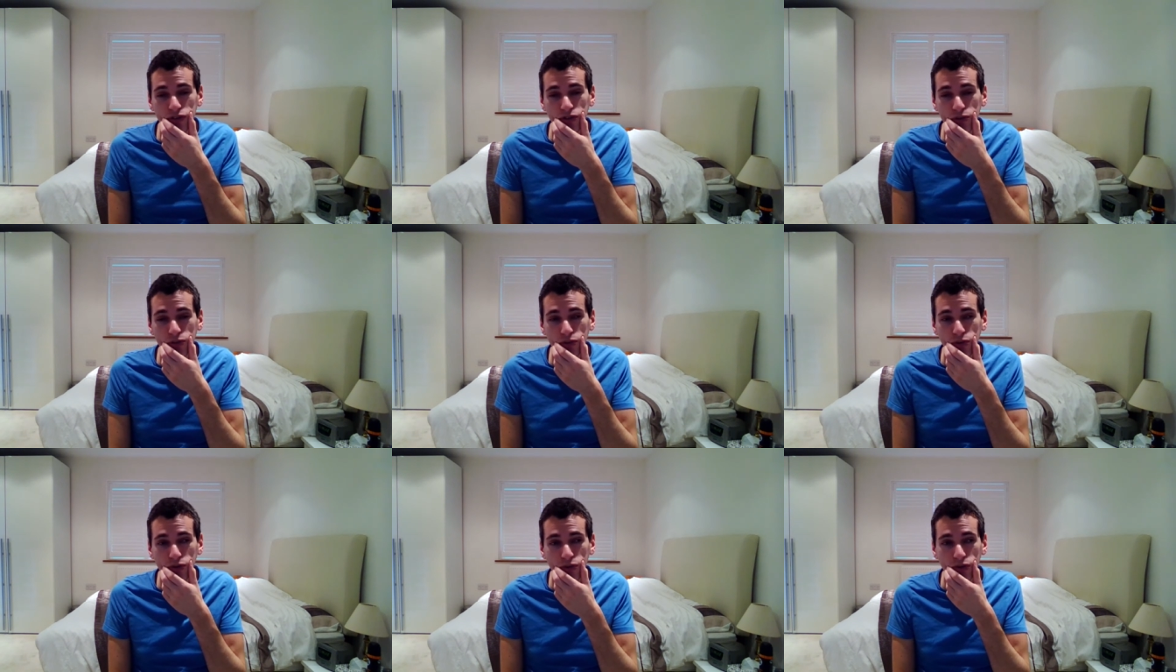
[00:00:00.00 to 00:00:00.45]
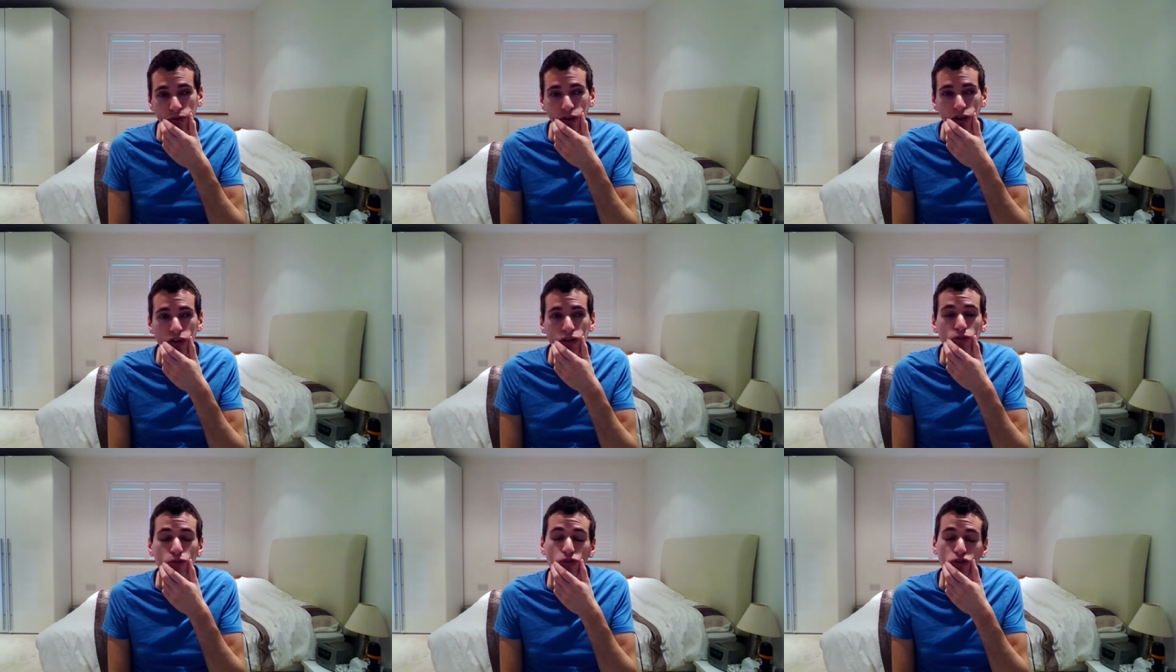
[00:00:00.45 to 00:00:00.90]
or
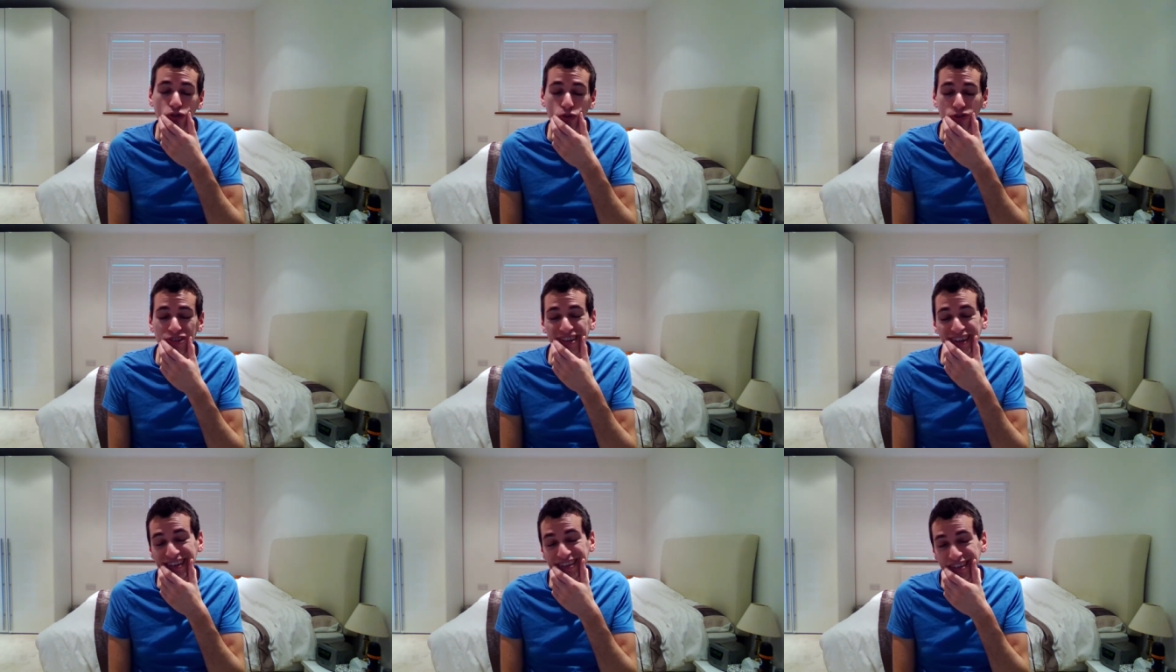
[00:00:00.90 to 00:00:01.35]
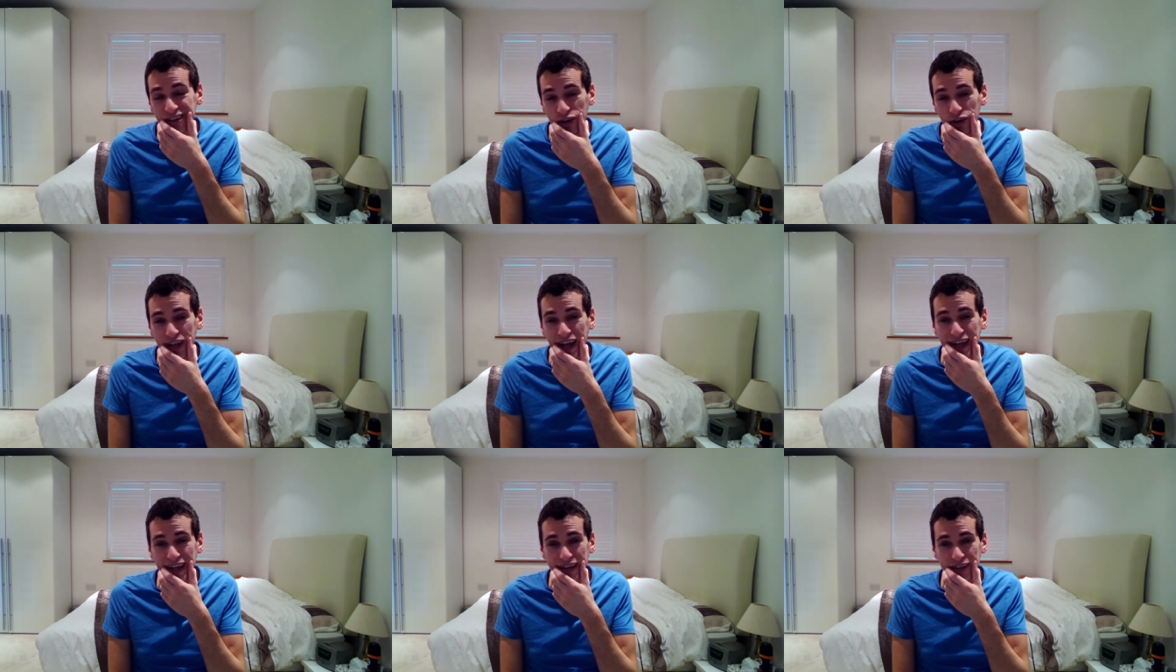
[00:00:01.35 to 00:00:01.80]
your jaw
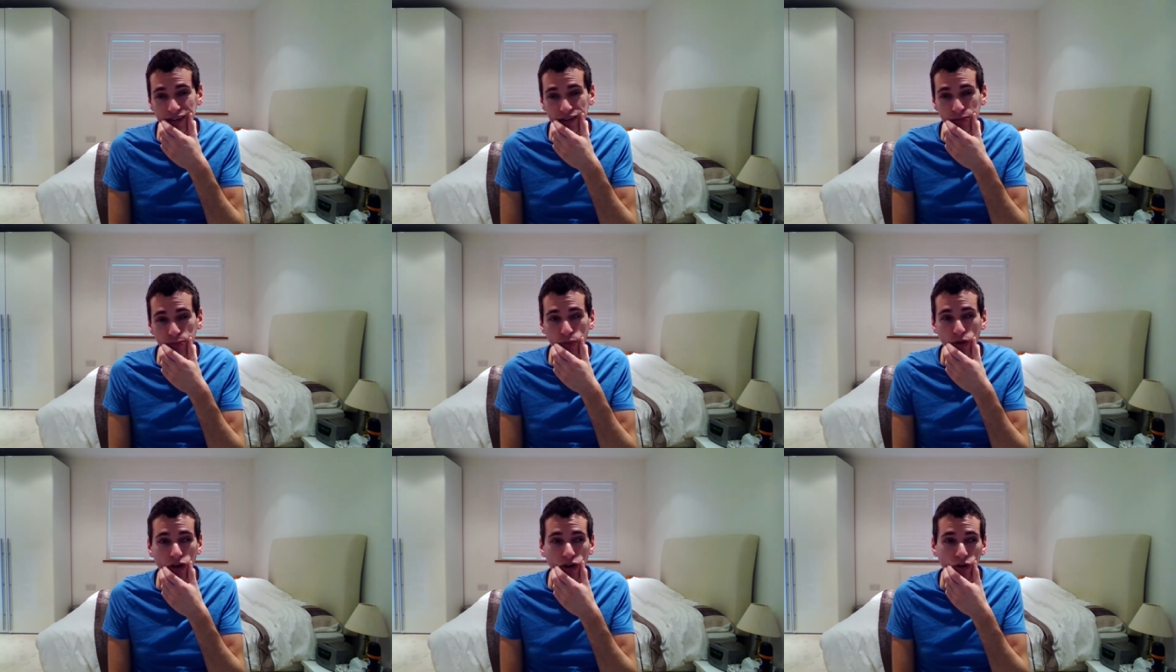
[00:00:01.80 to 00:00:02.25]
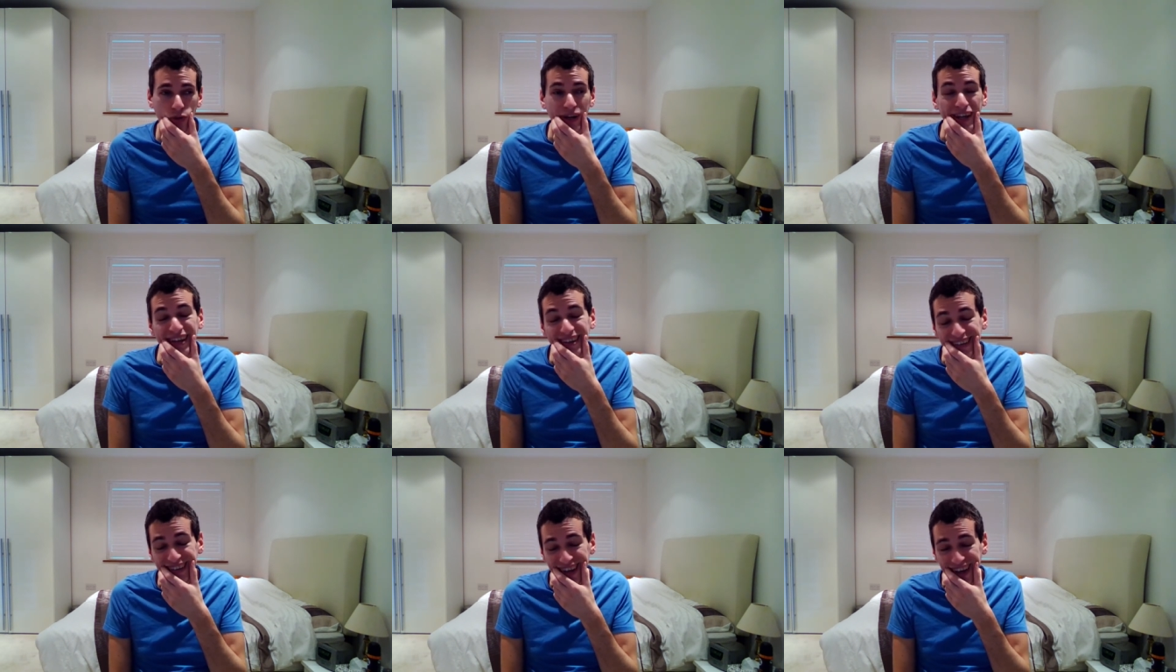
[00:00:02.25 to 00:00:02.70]
dislocates while
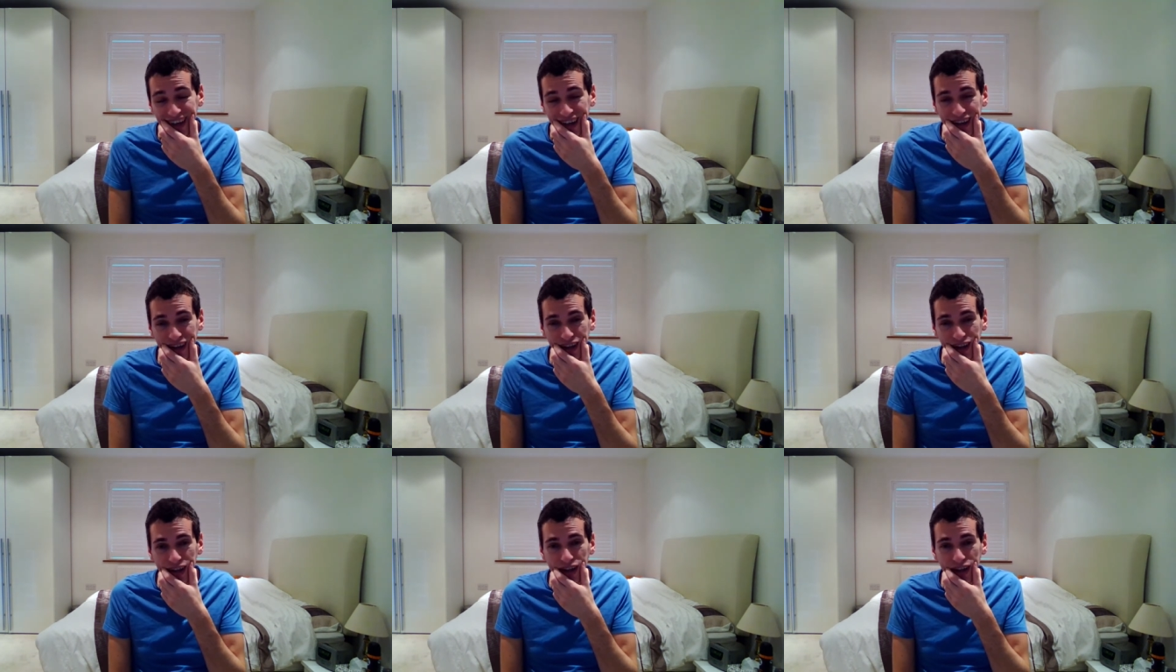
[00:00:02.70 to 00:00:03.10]
eating,